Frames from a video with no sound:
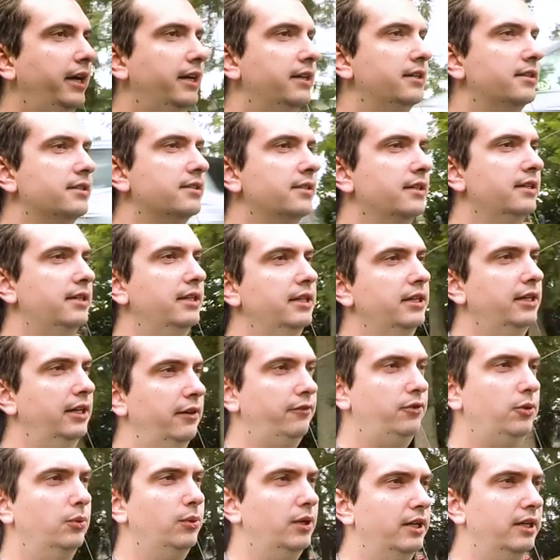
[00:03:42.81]
that is.
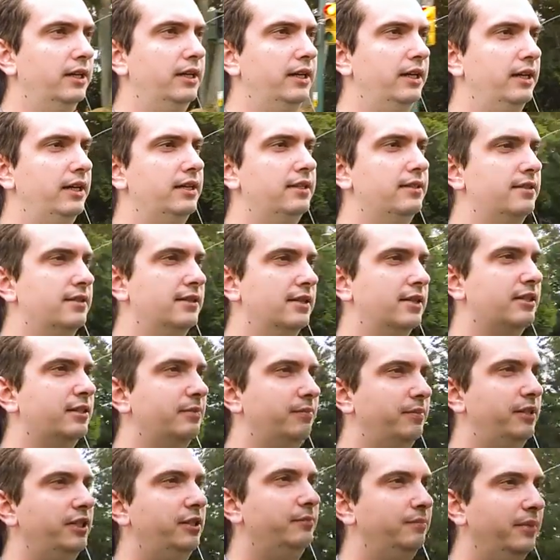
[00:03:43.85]
If you want a
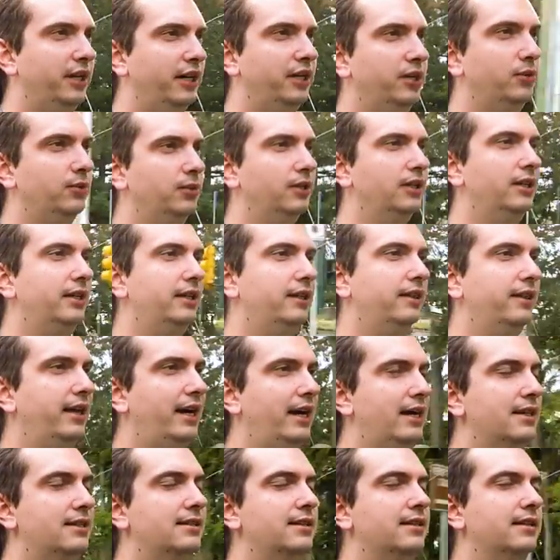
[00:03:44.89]
six-speed manual in
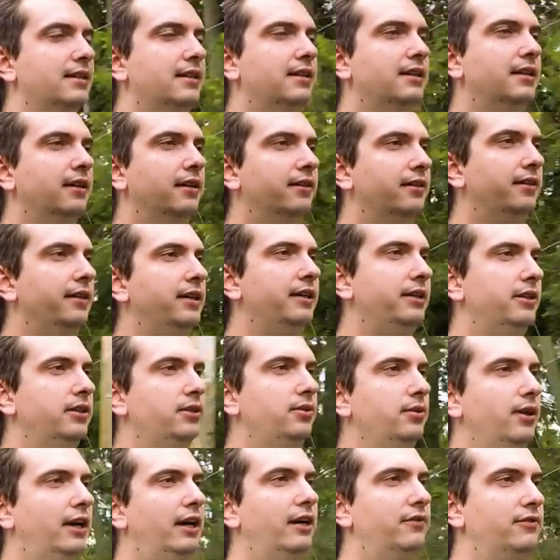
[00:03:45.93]
that, then
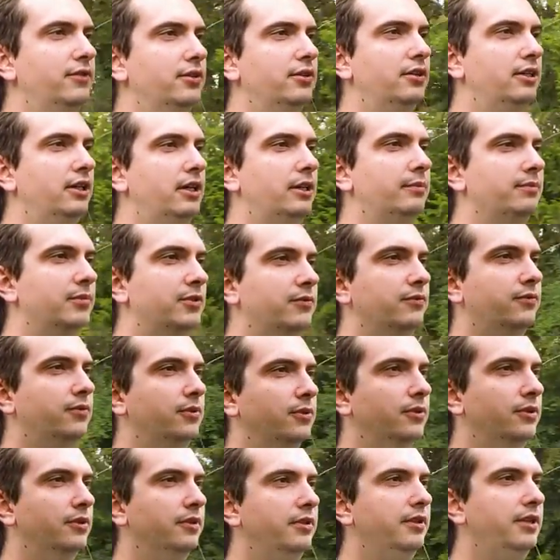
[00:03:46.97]
you have to opt
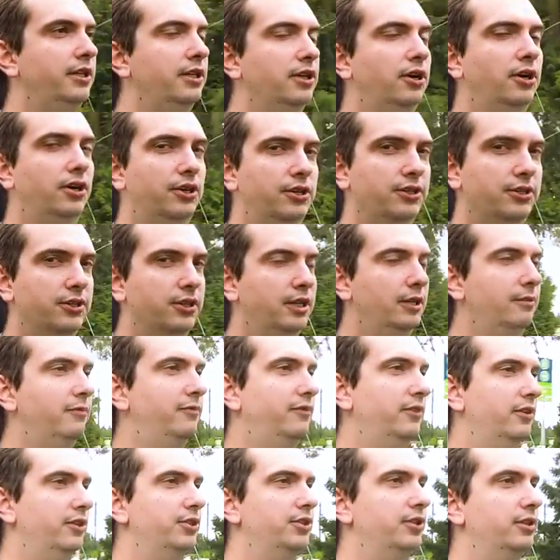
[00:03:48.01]
for the hardtop
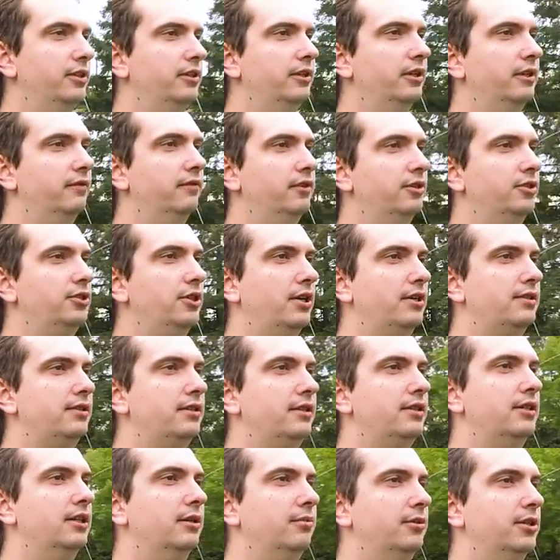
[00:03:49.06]
version of the
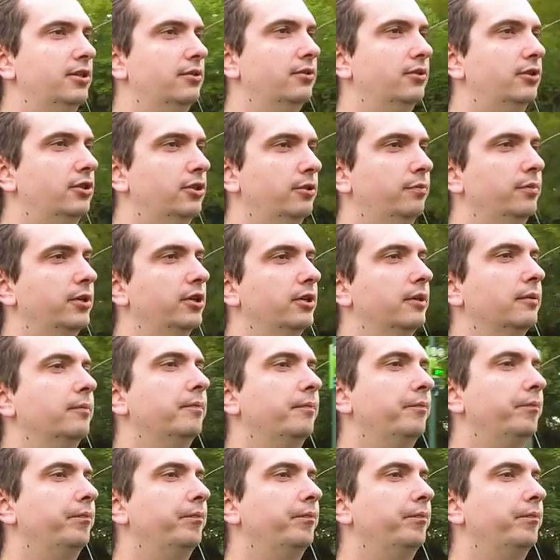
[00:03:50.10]
JCW Cooper.